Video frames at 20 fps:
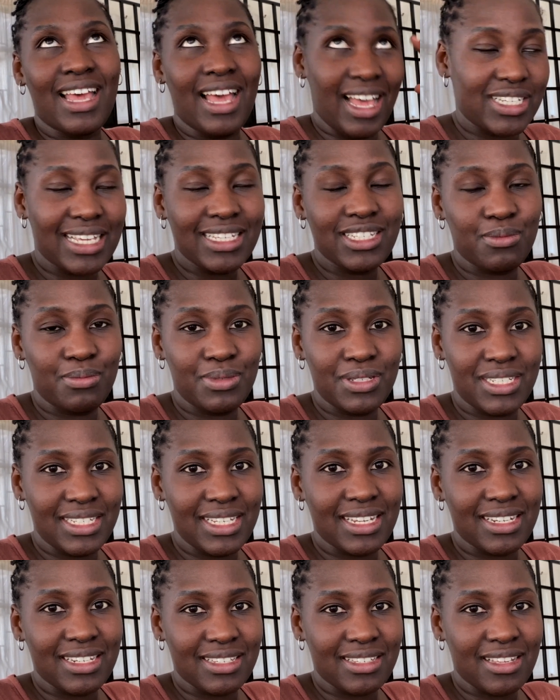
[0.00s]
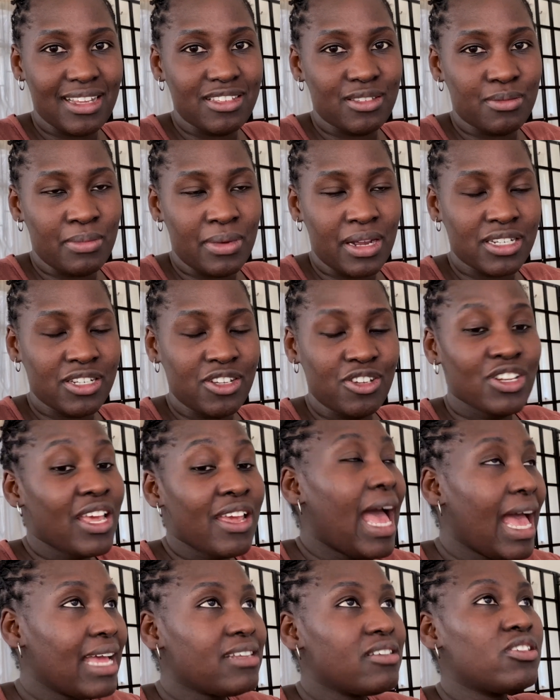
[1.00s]
ChatGPT understands Markdown,
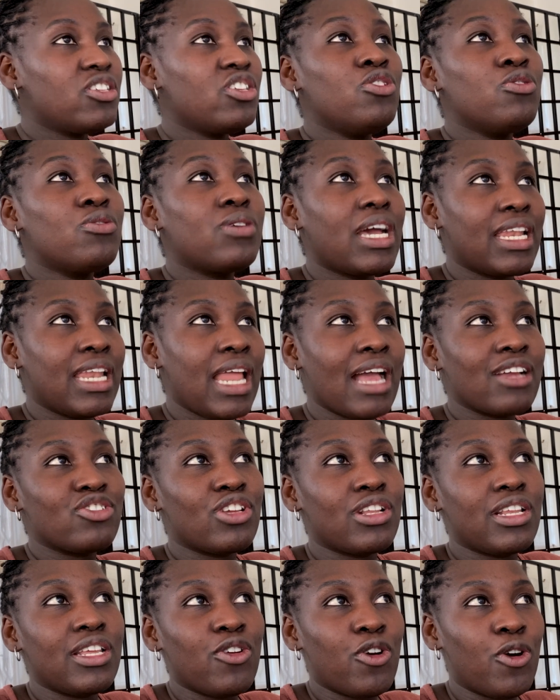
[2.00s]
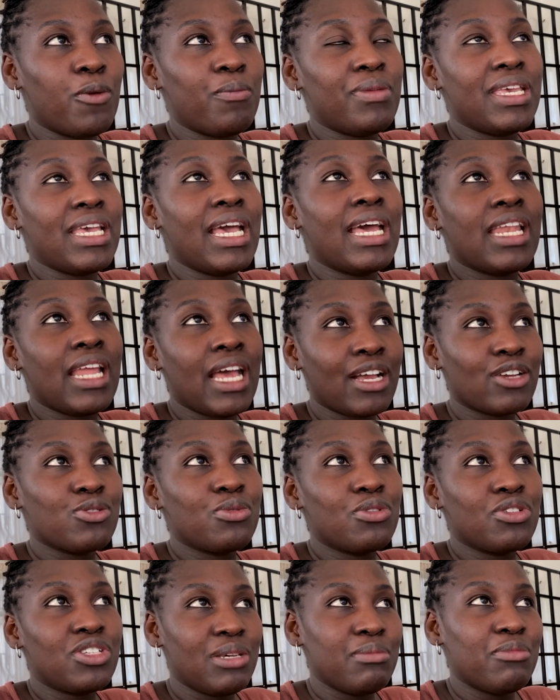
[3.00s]
and you can actually copy an
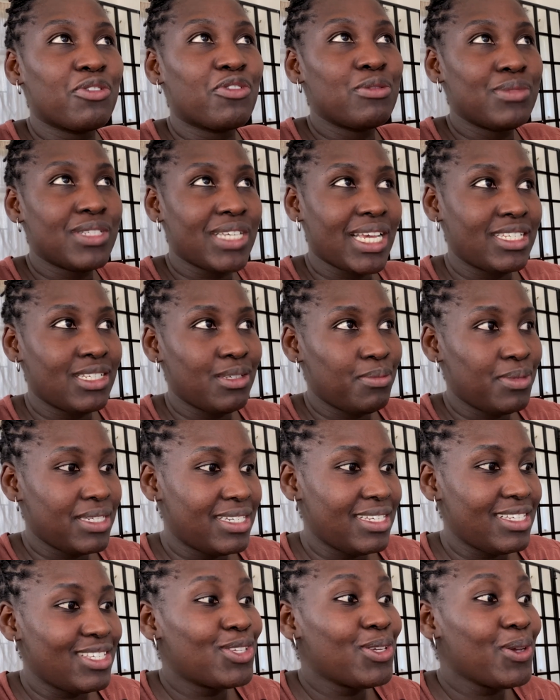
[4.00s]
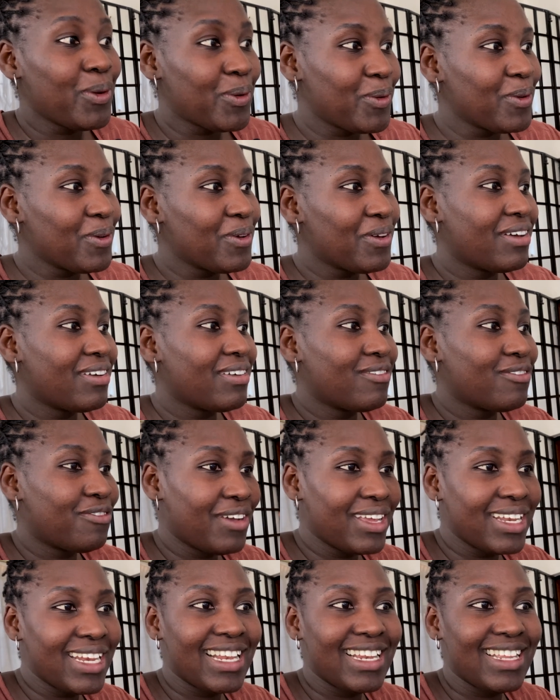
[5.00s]
actual table from ChatGPT. So
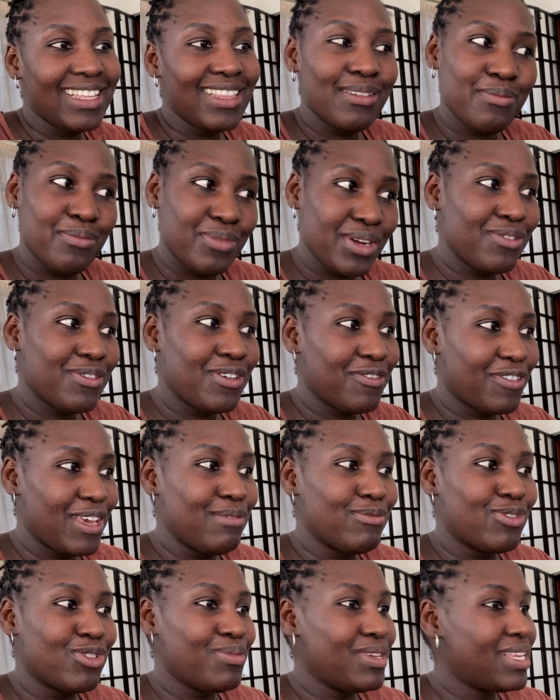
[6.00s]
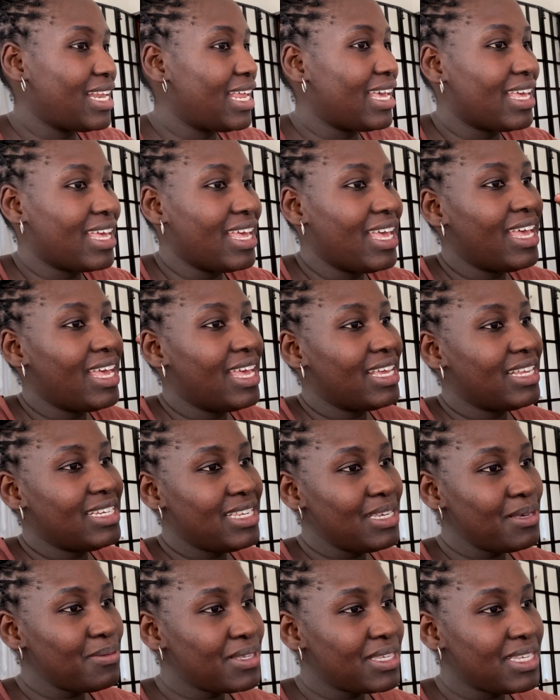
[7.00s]
finally, the brainwave came to me like,
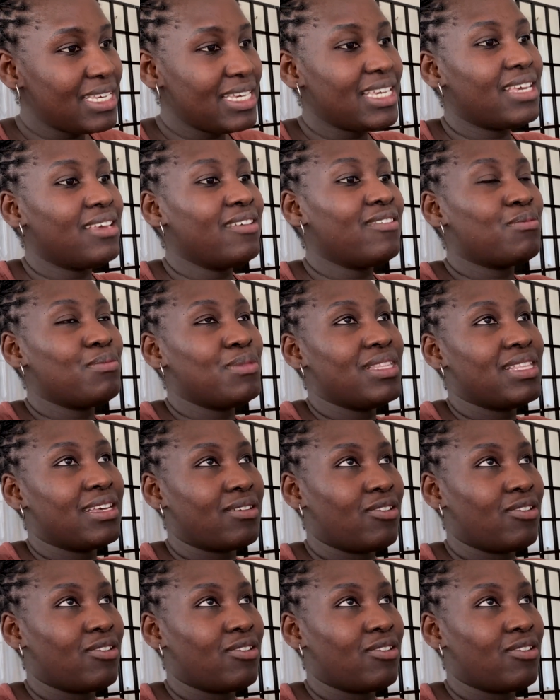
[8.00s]
DeepSeek gives me the